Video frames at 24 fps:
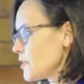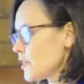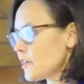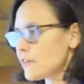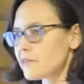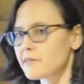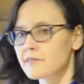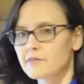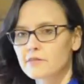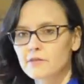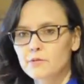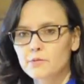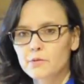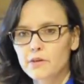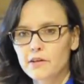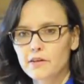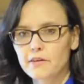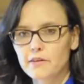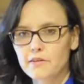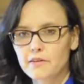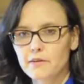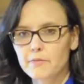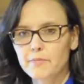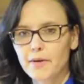tends to
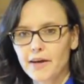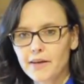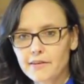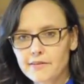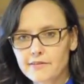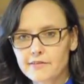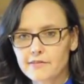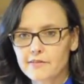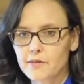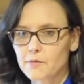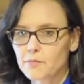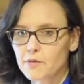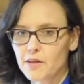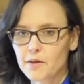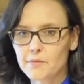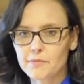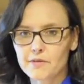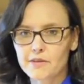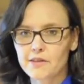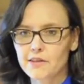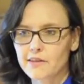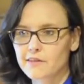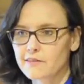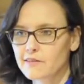work the best. Sometimes
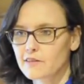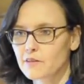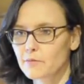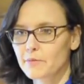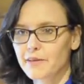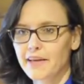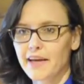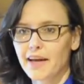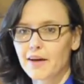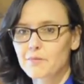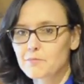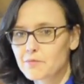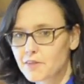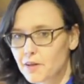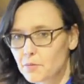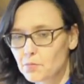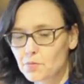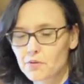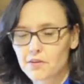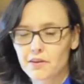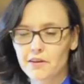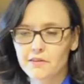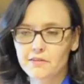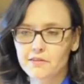it needs to be amped up
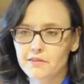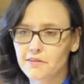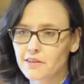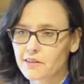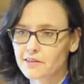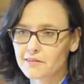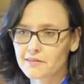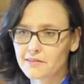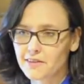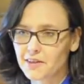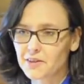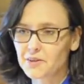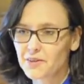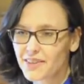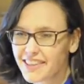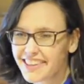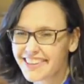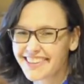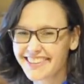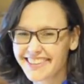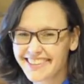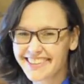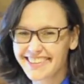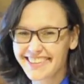with other things though.
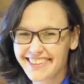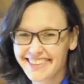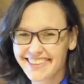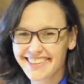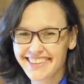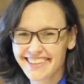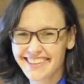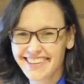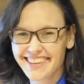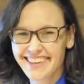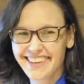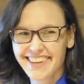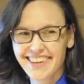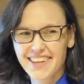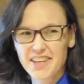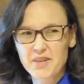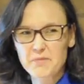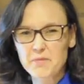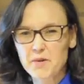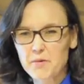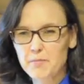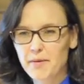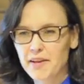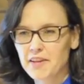
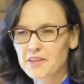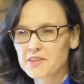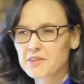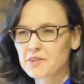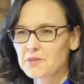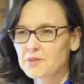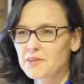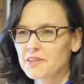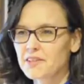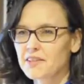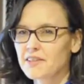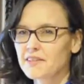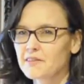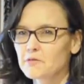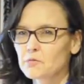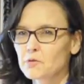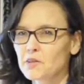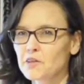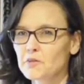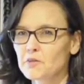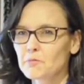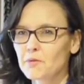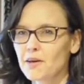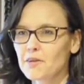But melatonin is
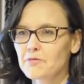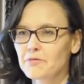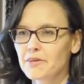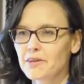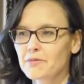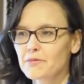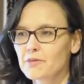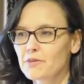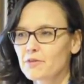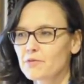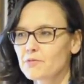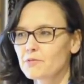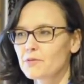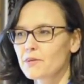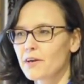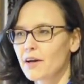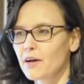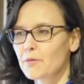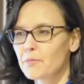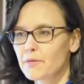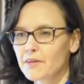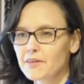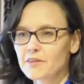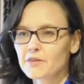one of my favorites for
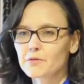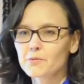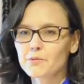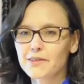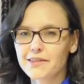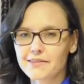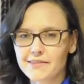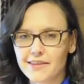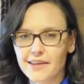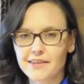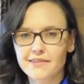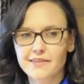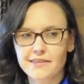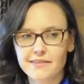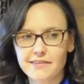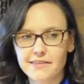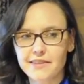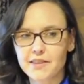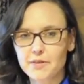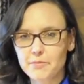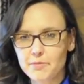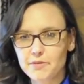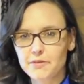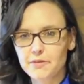helping to reset the
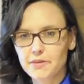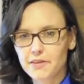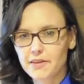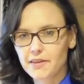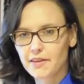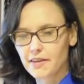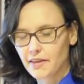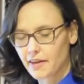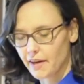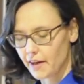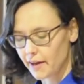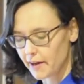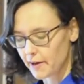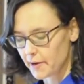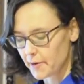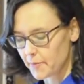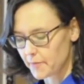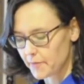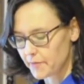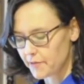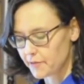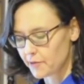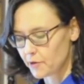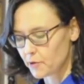sleep.
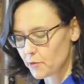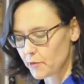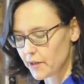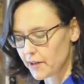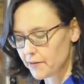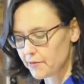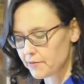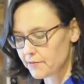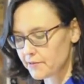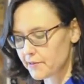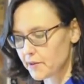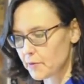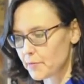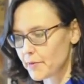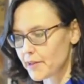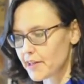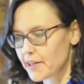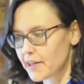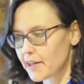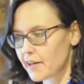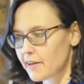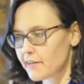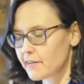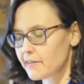So if
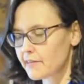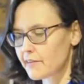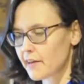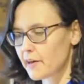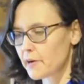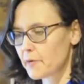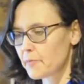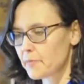somebody has